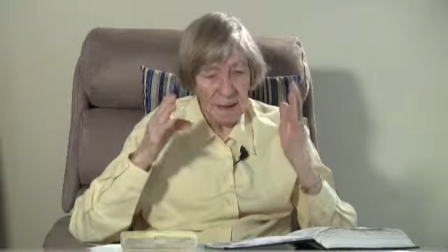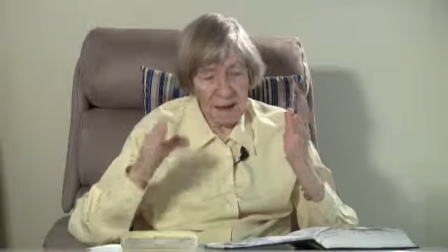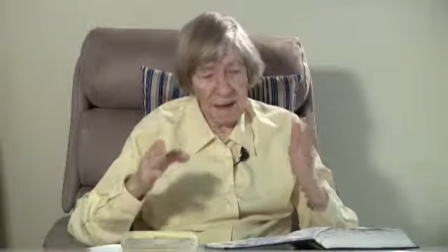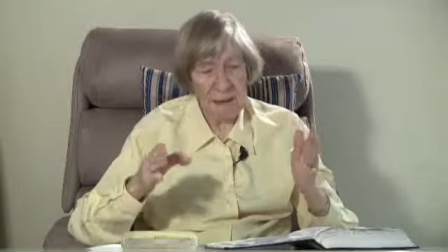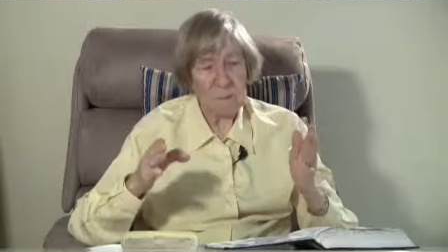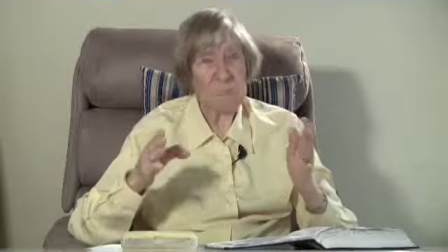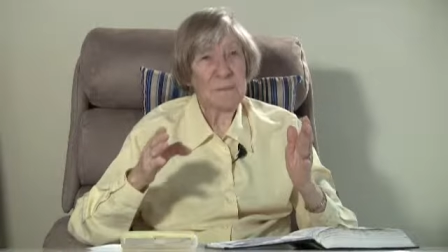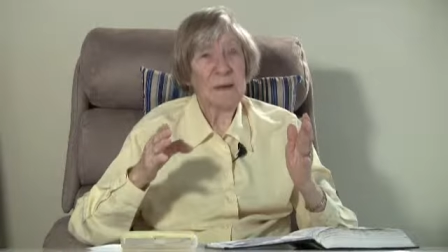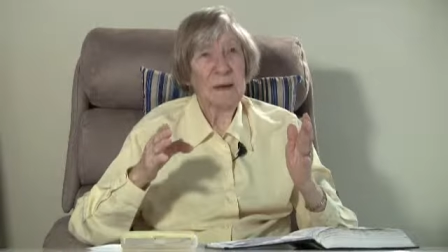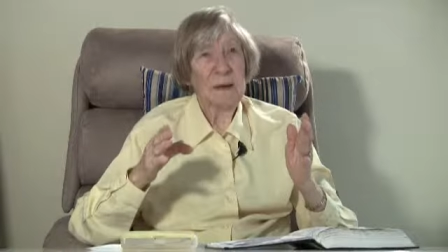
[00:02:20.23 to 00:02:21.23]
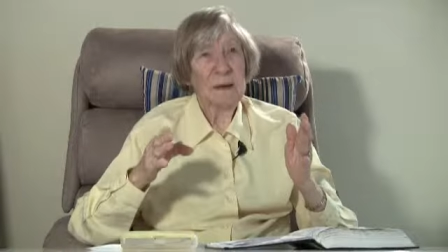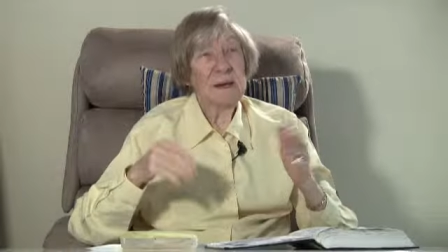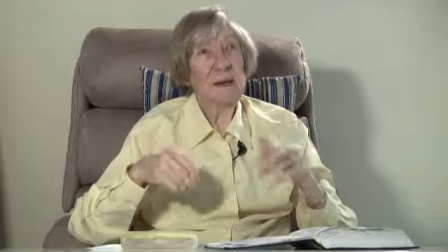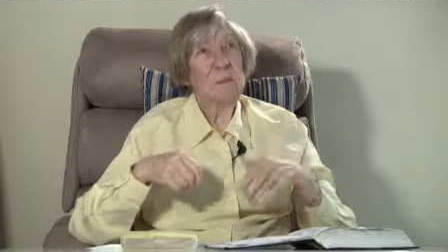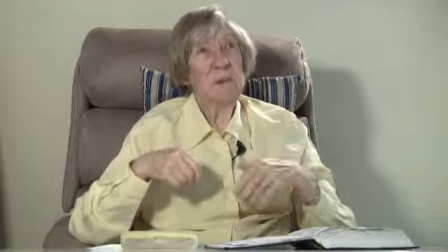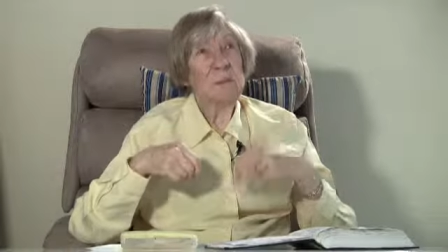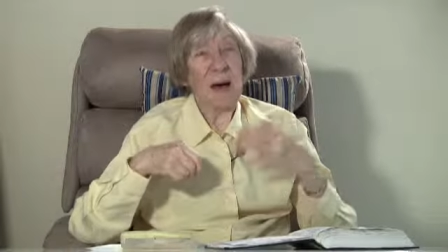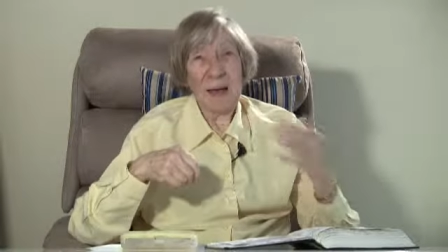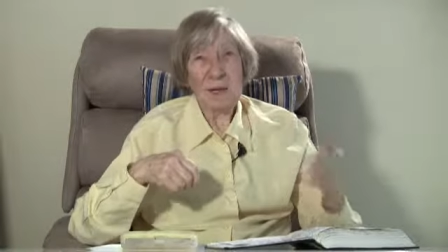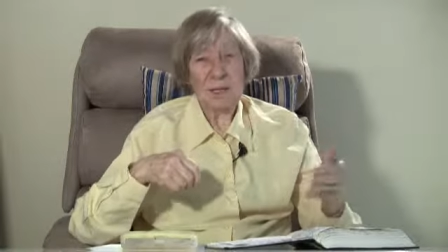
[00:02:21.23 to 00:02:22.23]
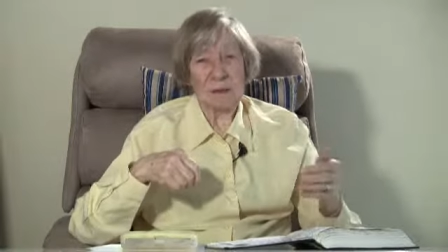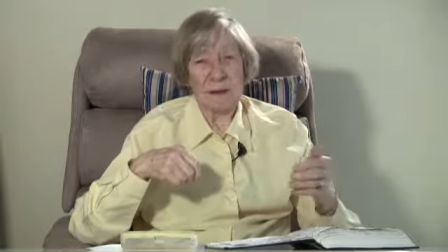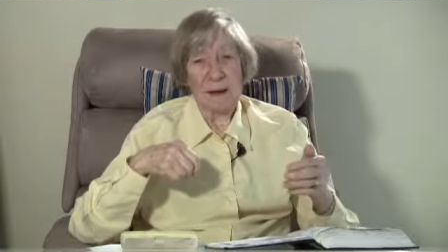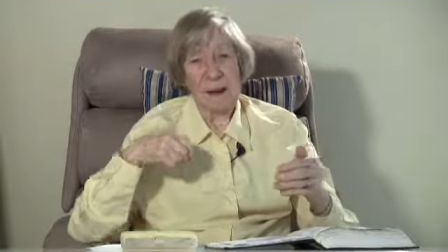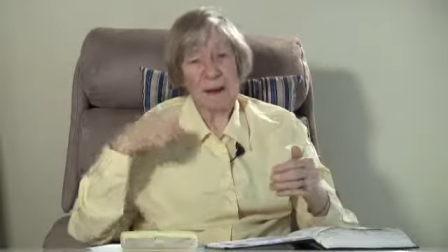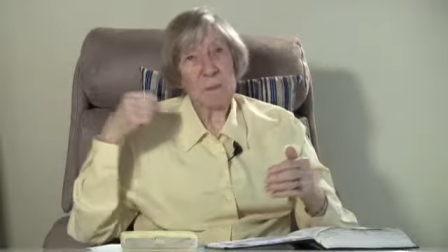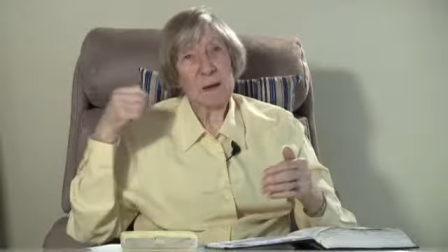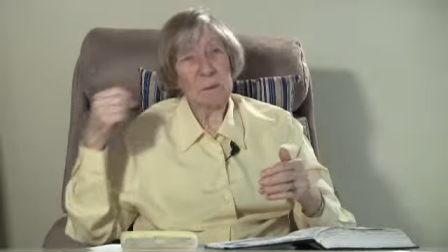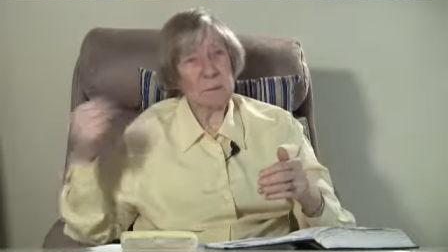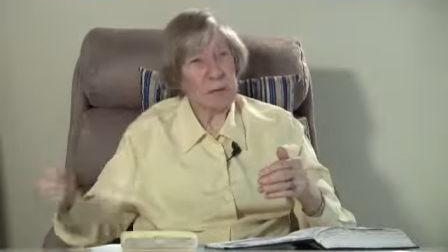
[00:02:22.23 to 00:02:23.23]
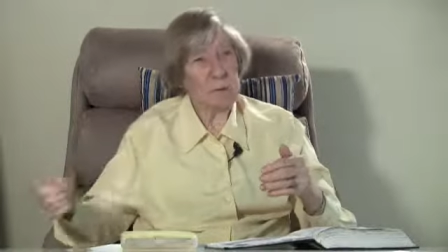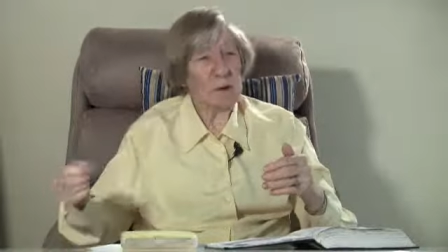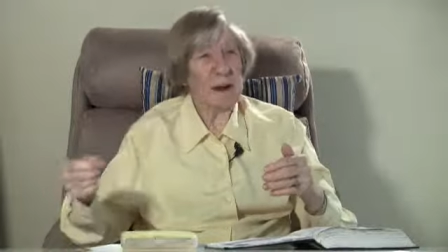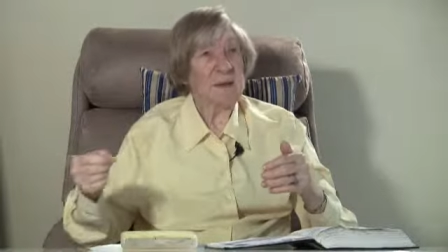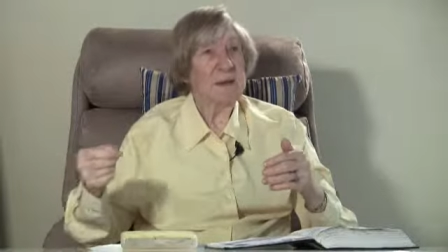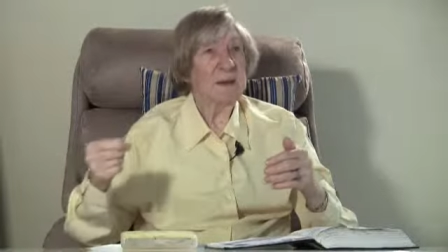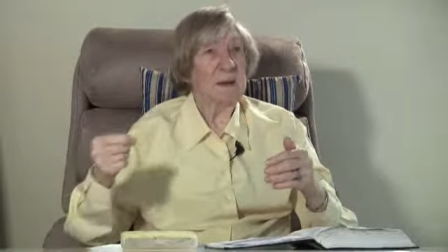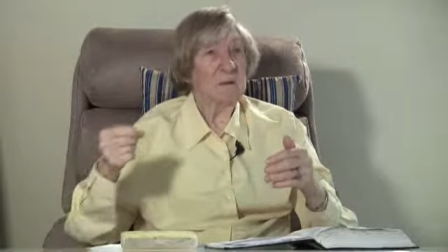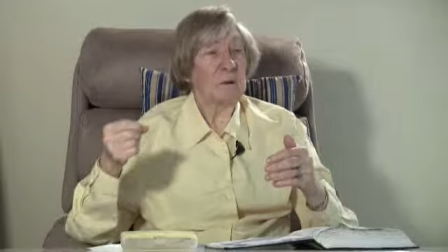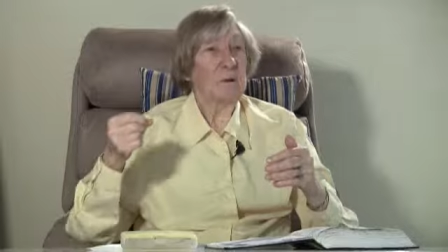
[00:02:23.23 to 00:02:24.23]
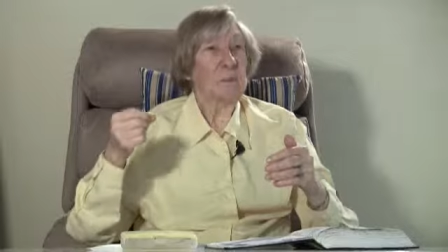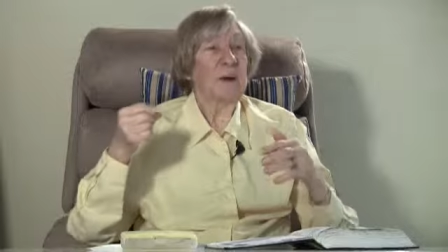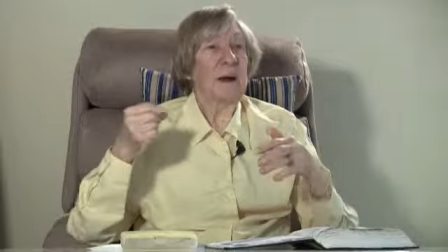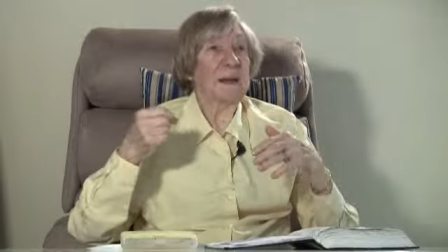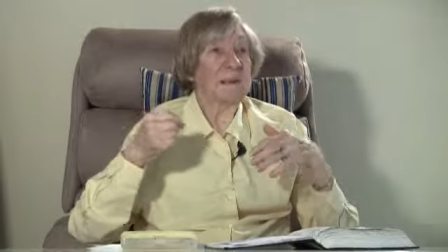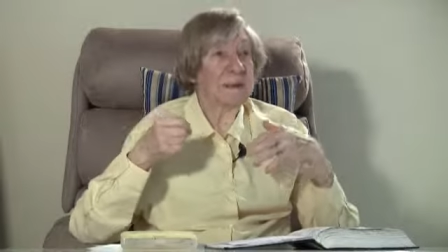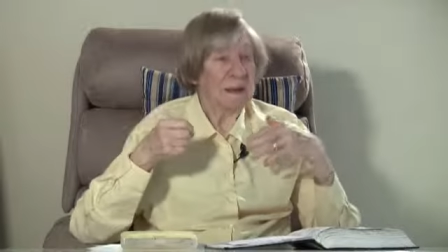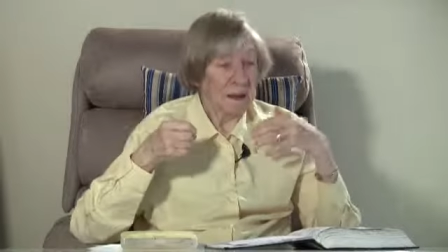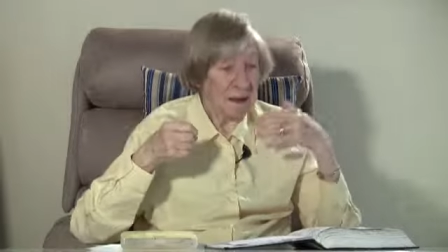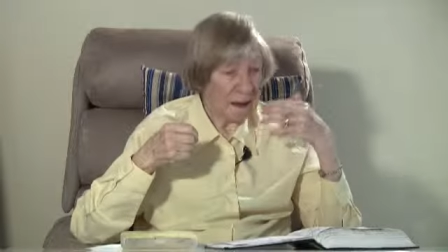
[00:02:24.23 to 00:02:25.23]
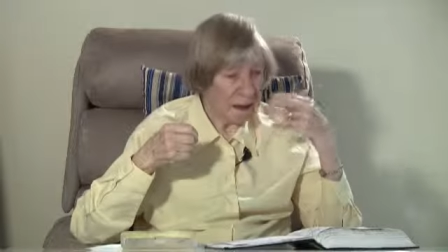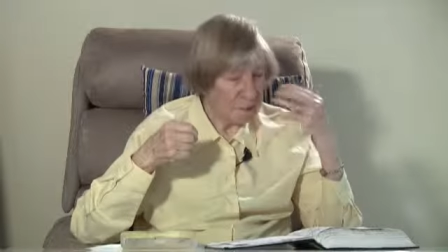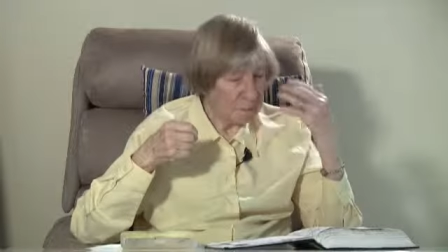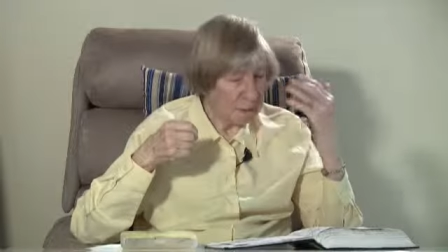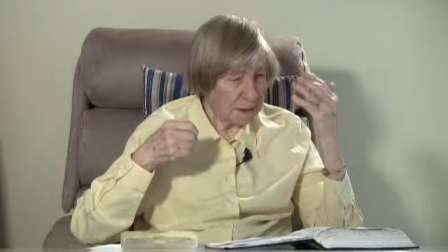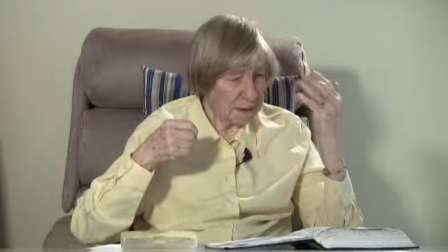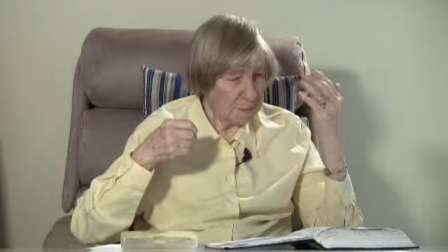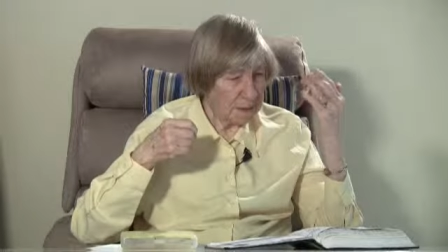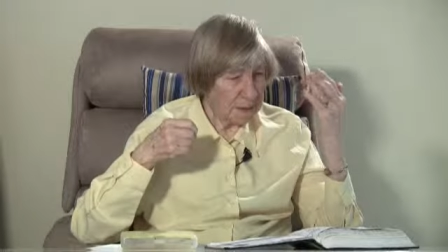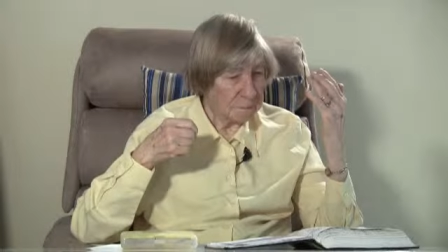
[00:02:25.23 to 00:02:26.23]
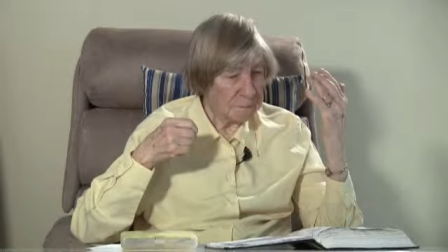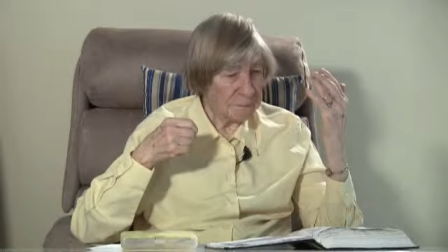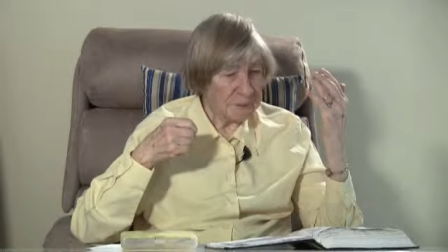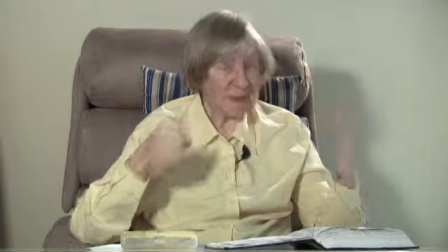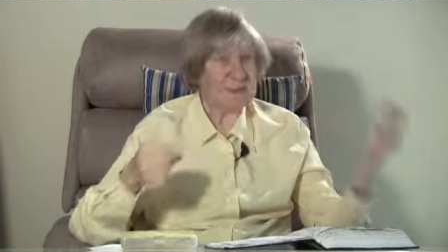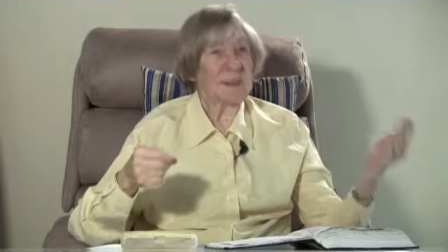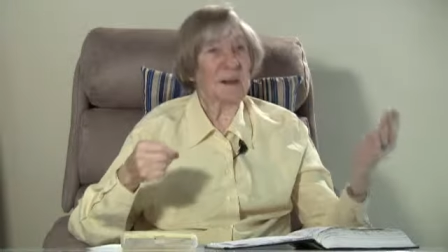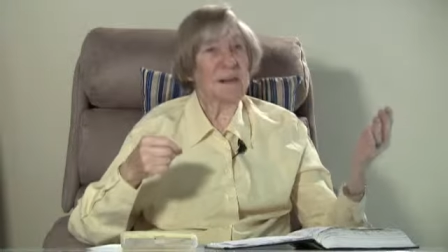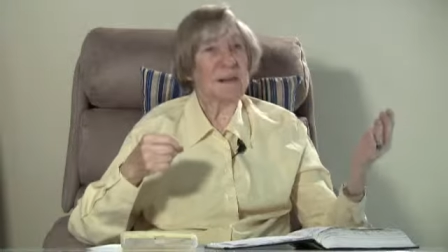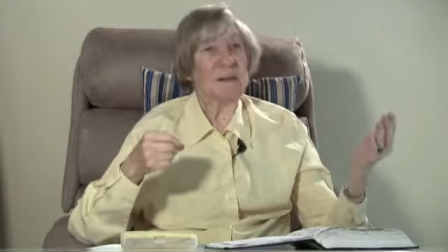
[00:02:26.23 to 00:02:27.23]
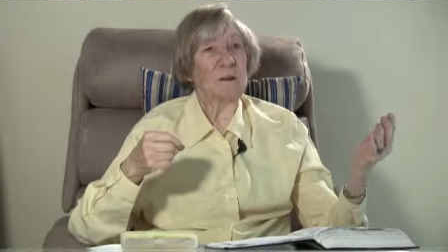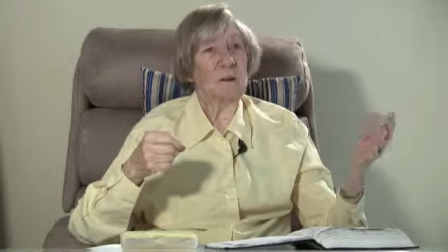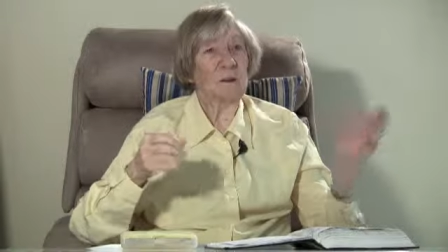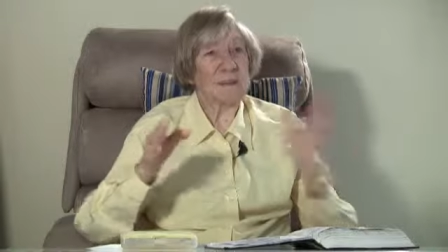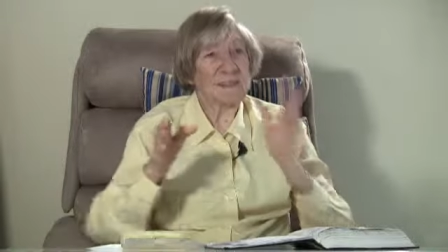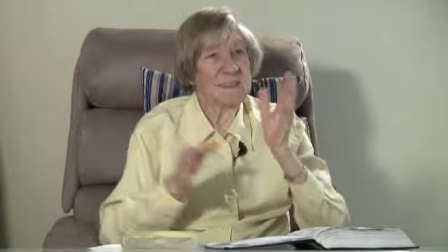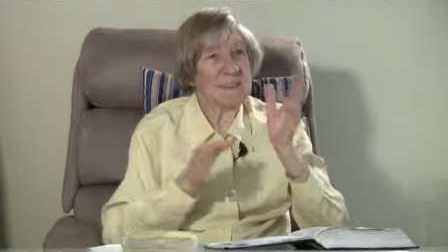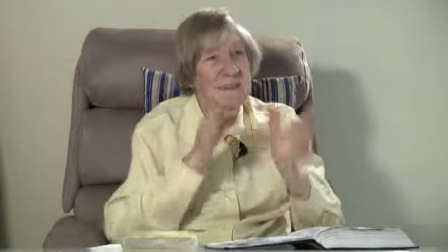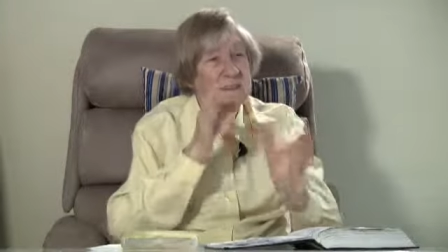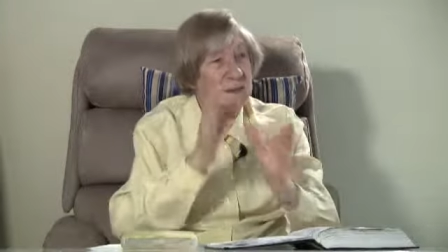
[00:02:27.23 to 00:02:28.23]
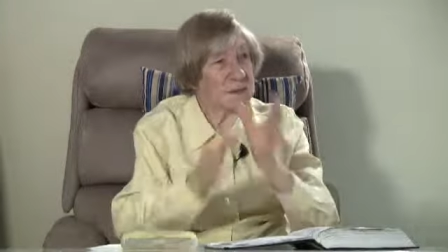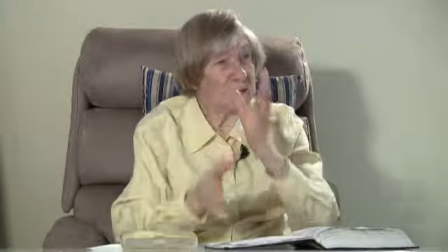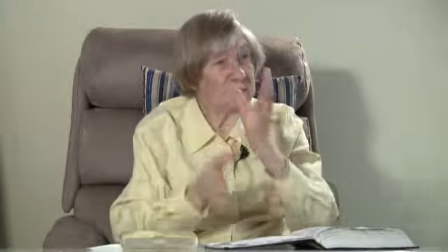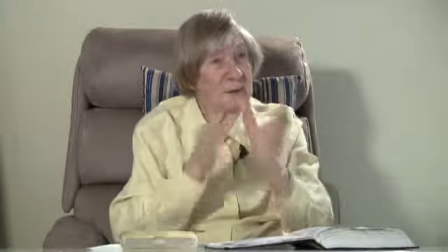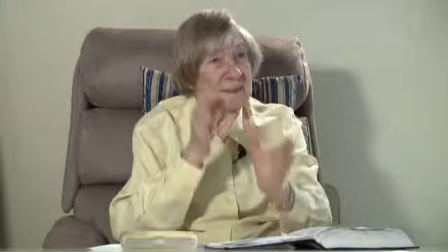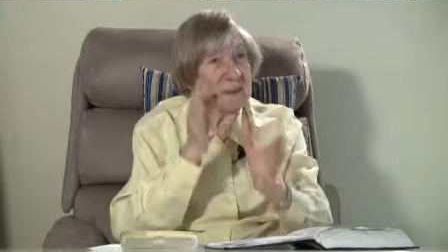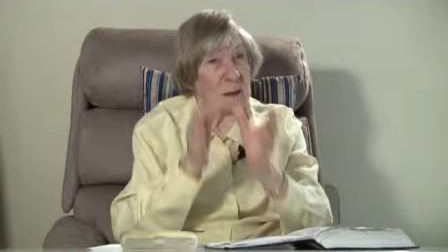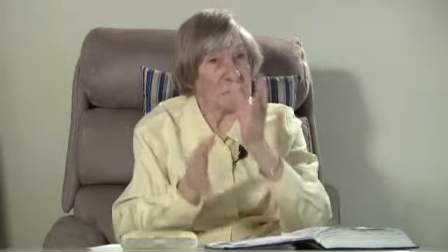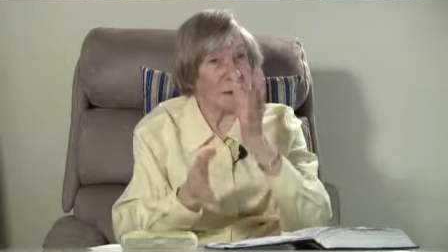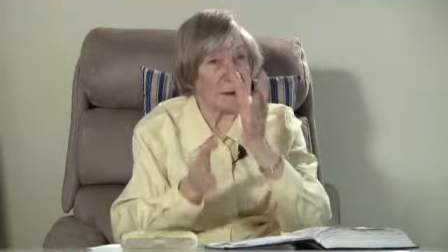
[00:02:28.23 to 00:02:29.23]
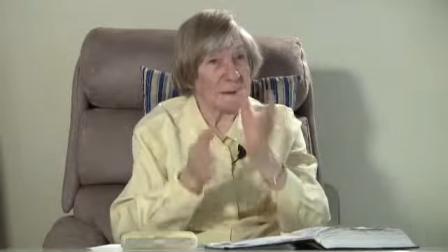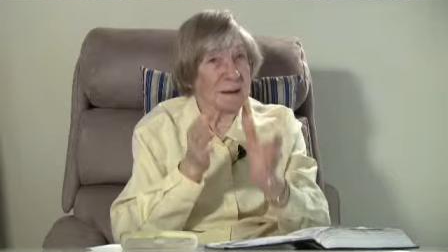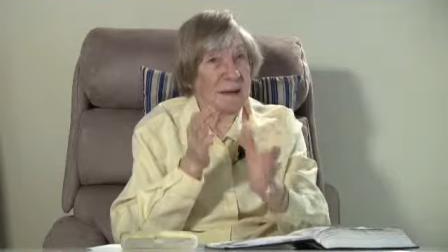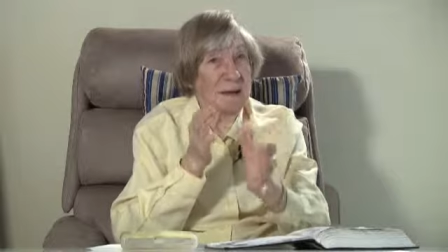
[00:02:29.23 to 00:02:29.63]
A hymn can be martial. A hymn can be praise, full of praise. A hymn can be exalting the Lord. You see, it's a different subject.